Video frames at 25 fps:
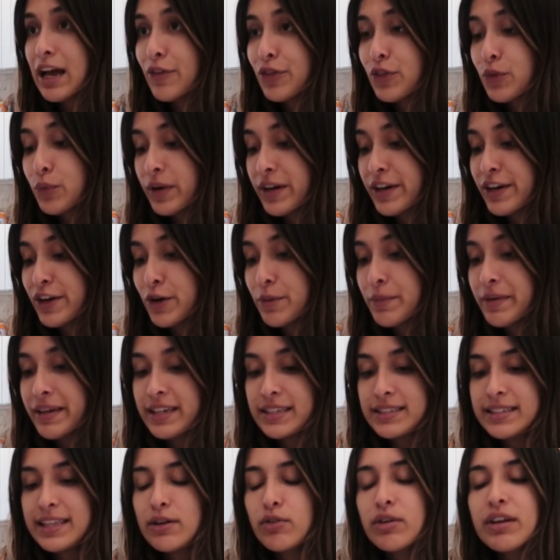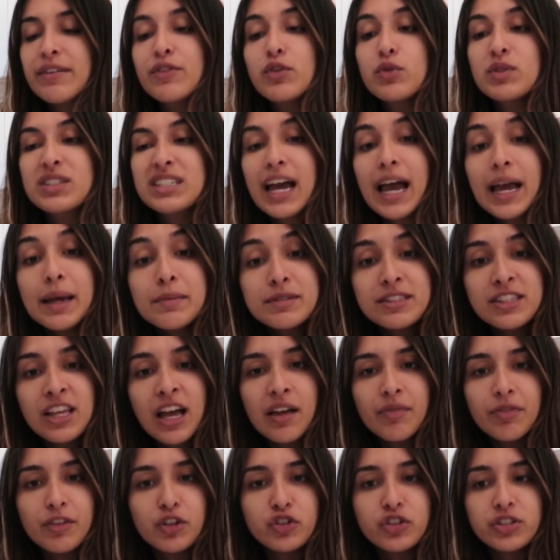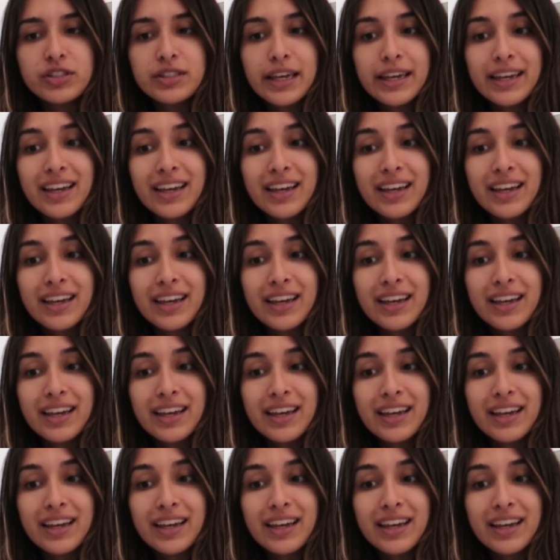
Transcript: out the window, because they don't give you a time slot. They're just